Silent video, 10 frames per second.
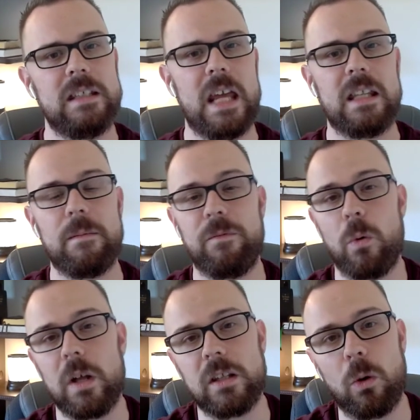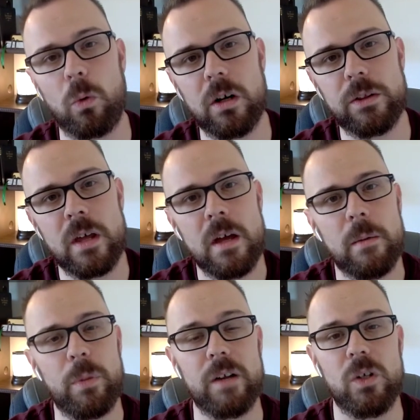Take them for what they're worth.
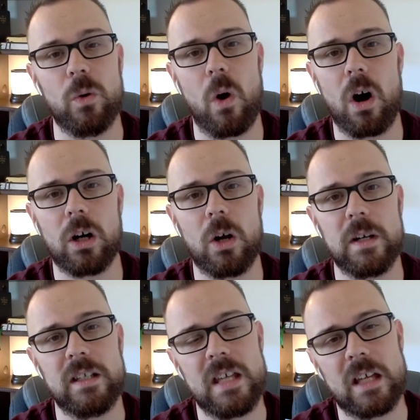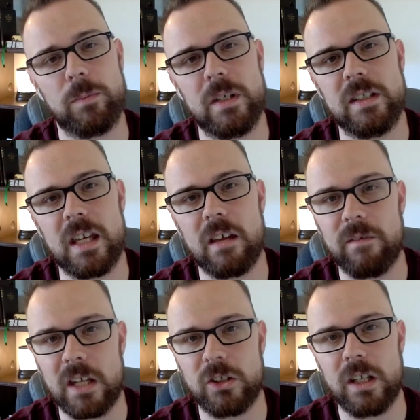But if you are going to the SBC
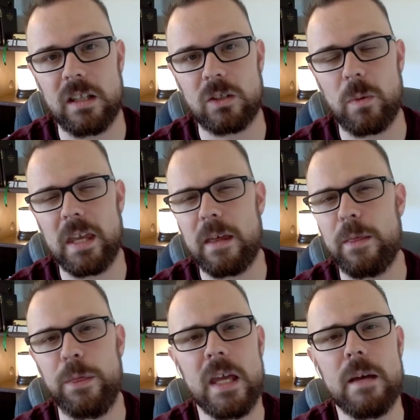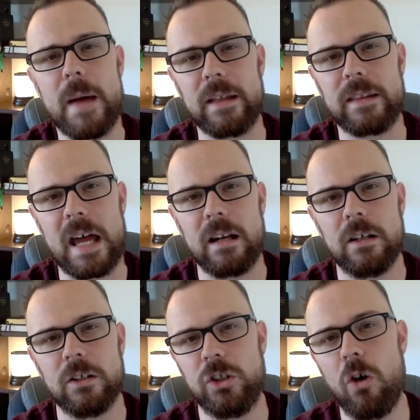convention this week, think about that.
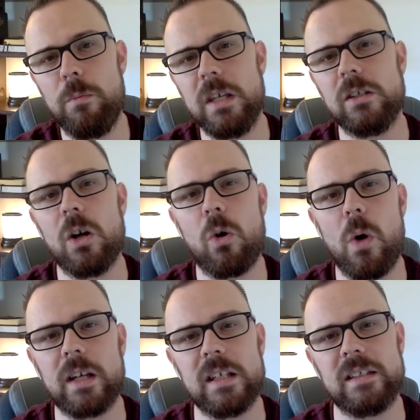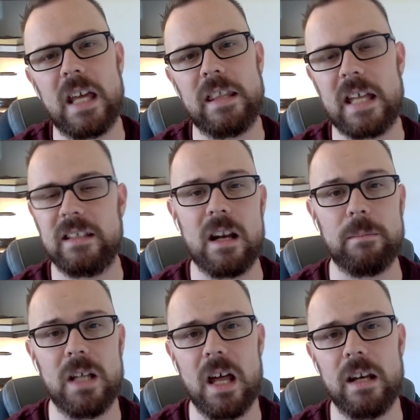Don't be so quick to say, that's it,
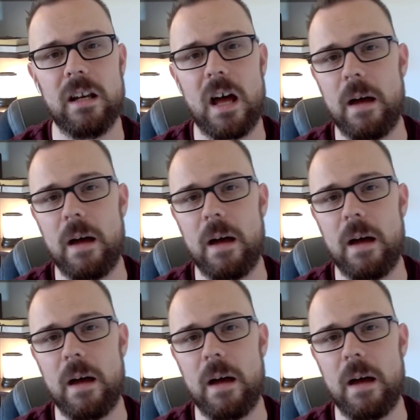I'm done.